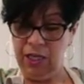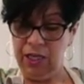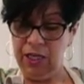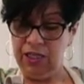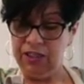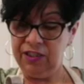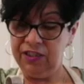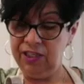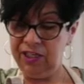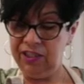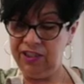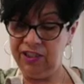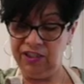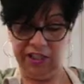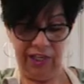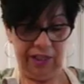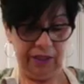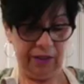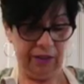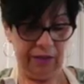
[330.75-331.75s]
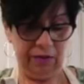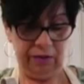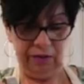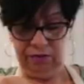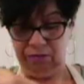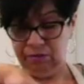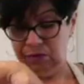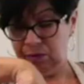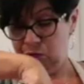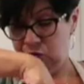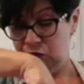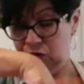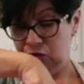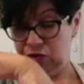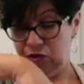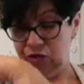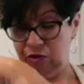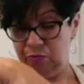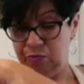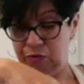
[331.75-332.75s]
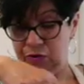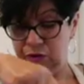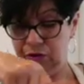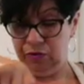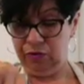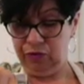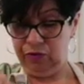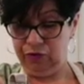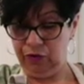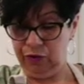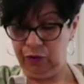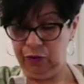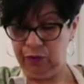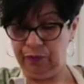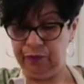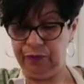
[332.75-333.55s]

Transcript: Said 6. I'm just going to put a few.